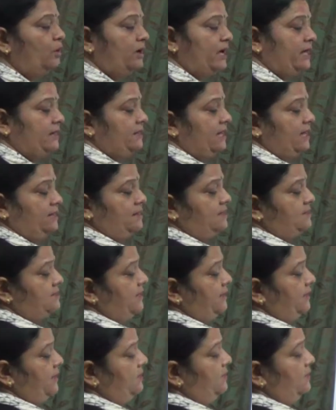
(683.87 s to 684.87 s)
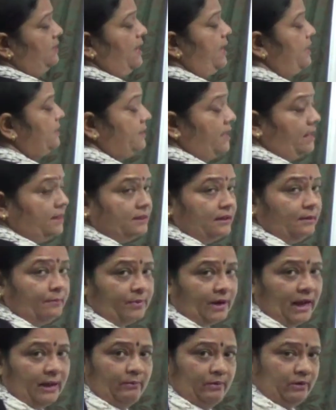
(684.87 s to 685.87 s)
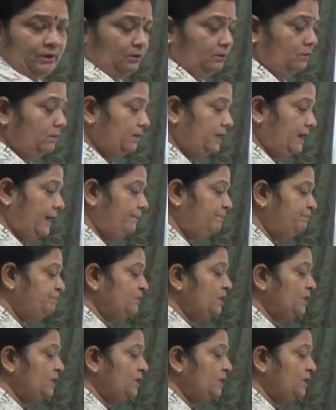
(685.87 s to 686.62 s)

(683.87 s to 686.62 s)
and then the secondary and then the primary. Okay.